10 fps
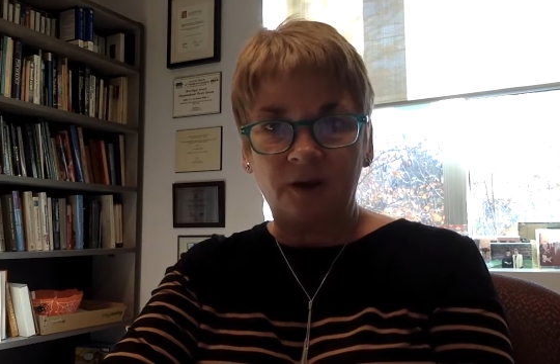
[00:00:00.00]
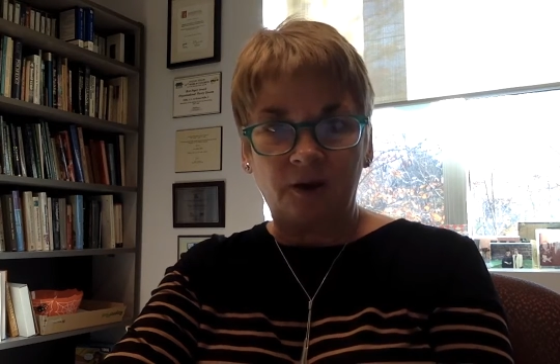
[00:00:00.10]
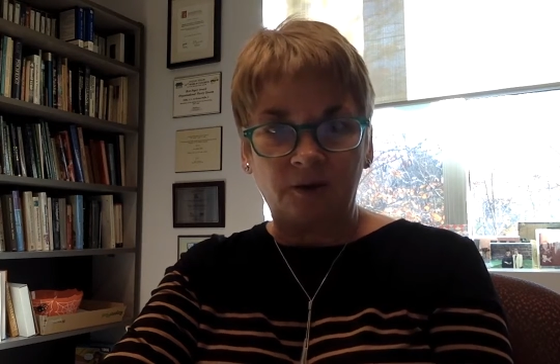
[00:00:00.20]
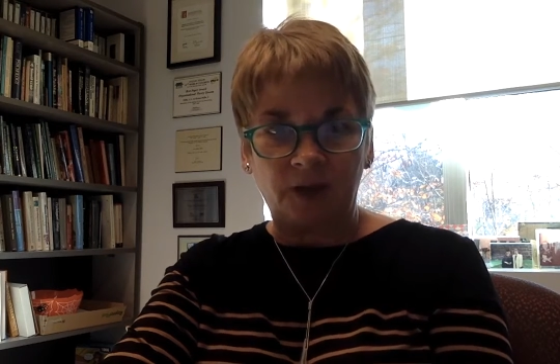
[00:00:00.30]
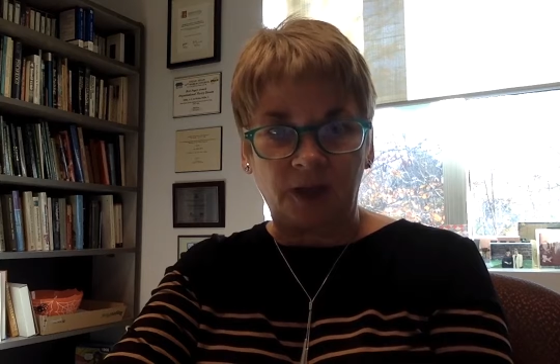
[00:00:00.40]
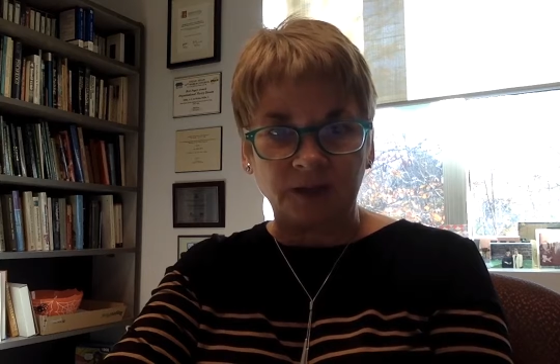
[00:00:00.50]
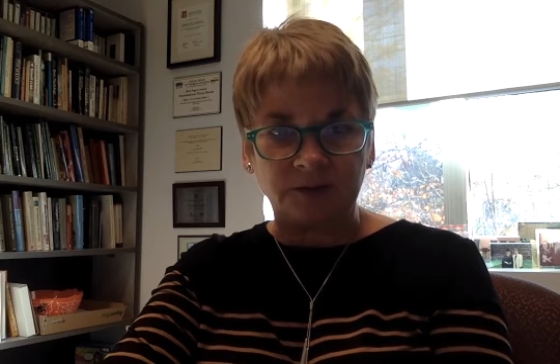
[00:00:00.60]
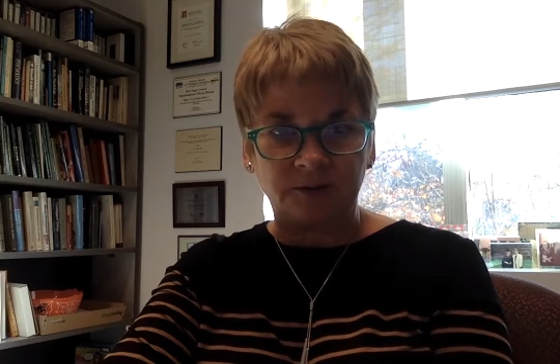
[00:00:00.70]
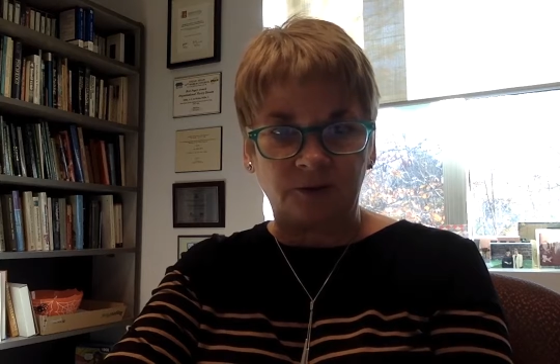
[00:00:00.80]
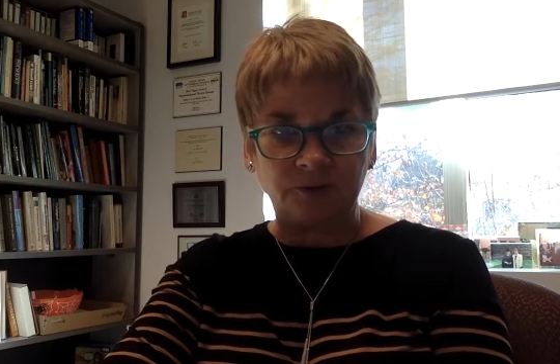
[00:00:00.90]
Okay,
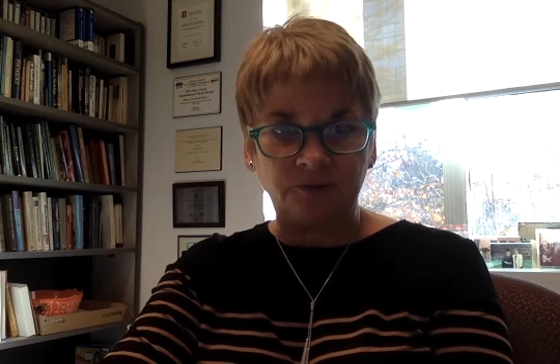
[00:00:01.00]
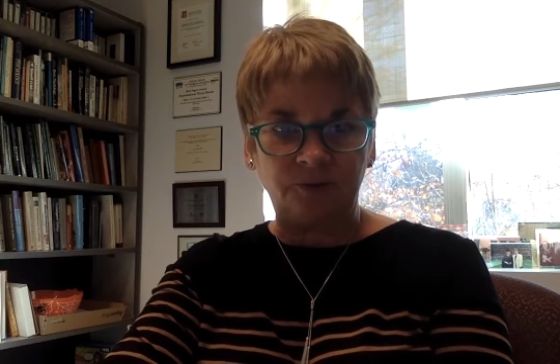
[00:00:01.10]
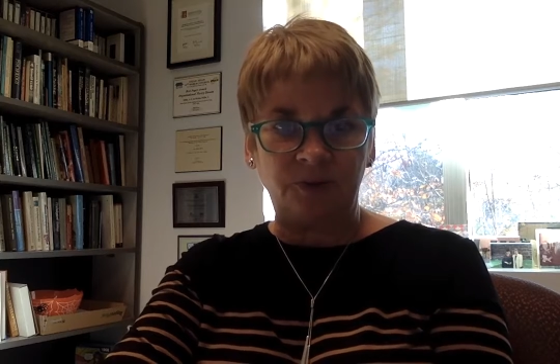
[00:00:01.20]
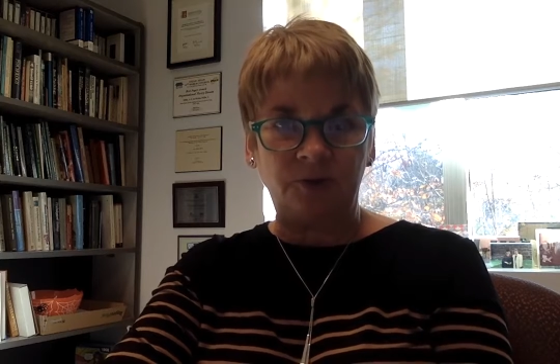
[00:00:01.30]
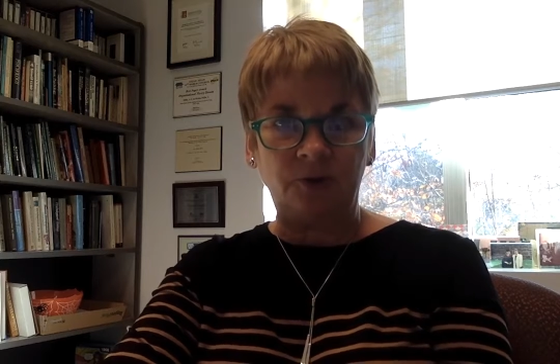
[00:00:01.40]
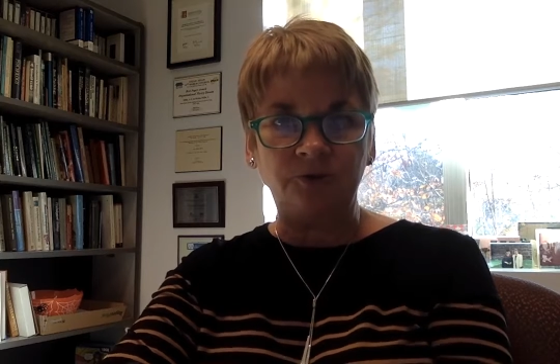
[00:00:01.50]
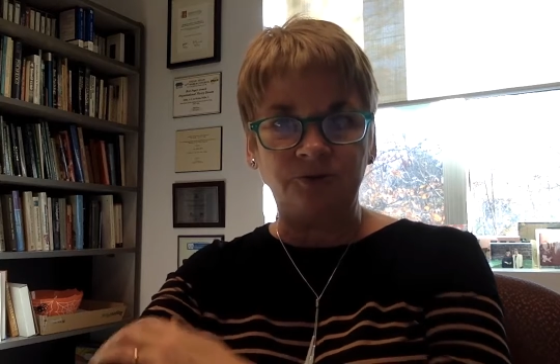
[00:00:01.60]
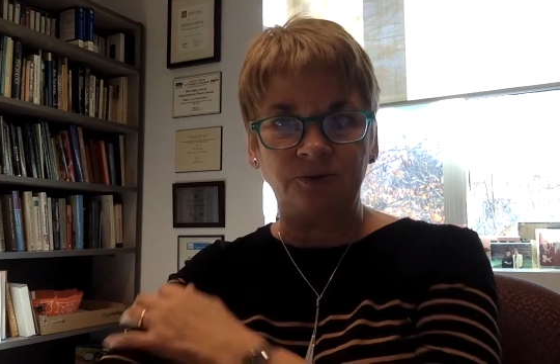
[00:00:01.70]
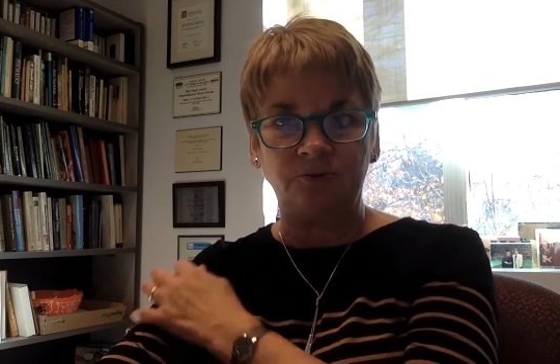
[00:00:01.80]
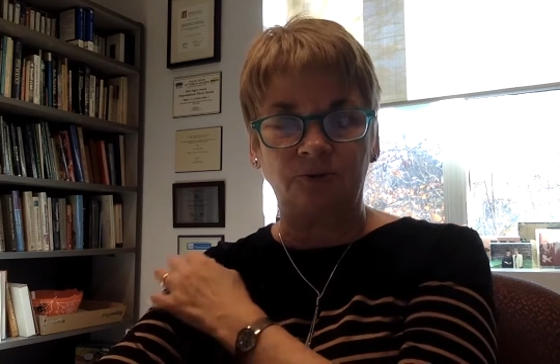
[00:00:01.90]
so those would be
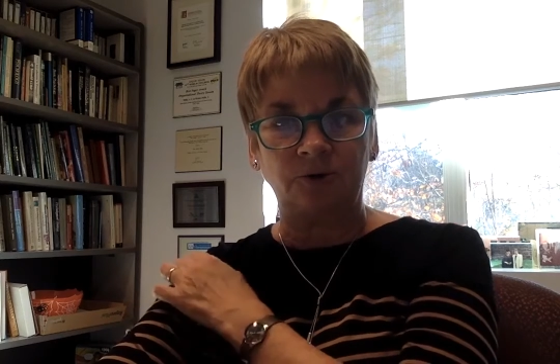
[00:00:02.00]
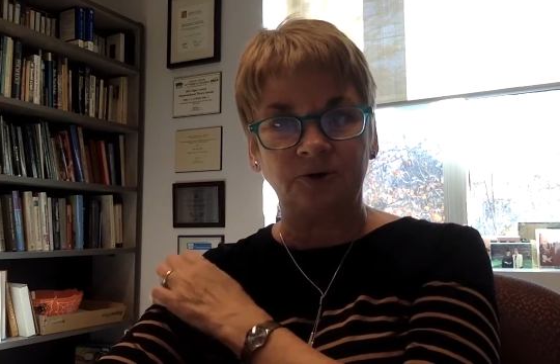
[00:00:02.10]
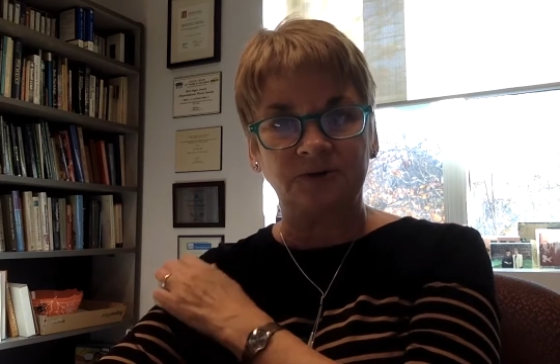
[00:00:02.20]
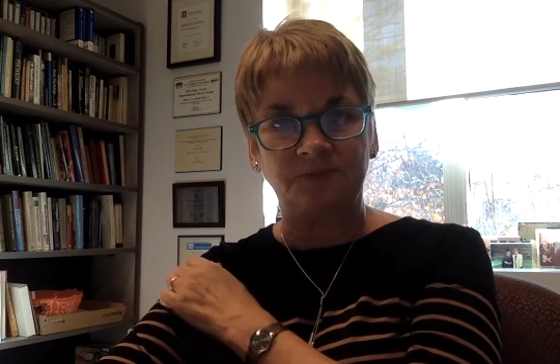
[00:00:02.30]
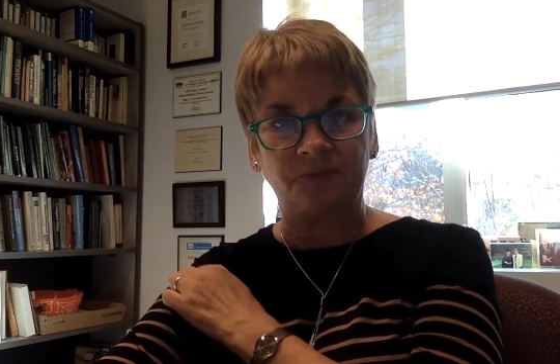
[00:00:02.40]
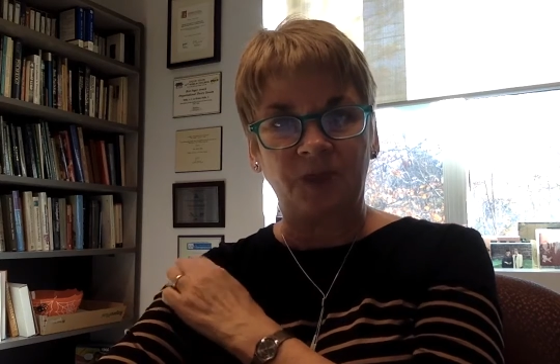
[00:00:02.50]
those rewards.